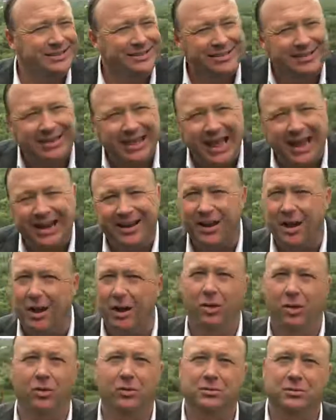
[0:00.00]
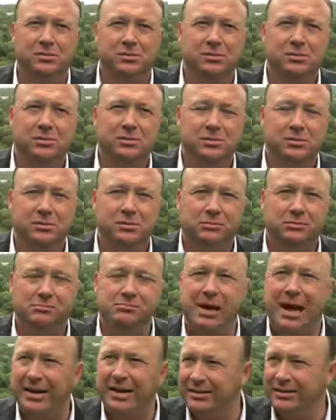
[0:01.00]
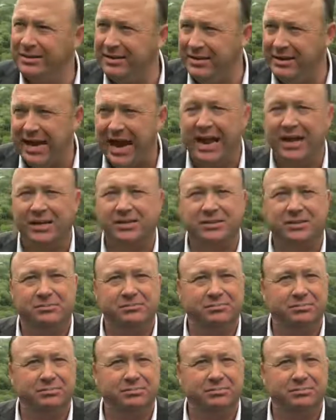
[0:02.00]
They know my dad's